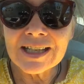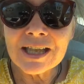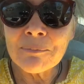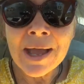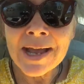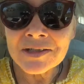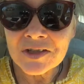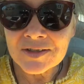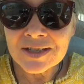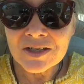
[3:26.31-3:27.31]

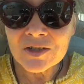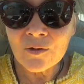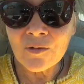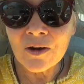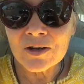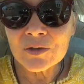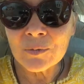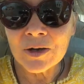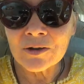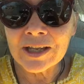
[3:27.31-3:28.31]
matches, insofar as
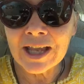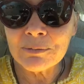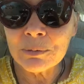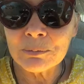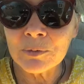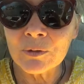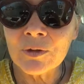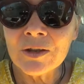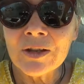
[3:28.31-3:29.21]
we are capable,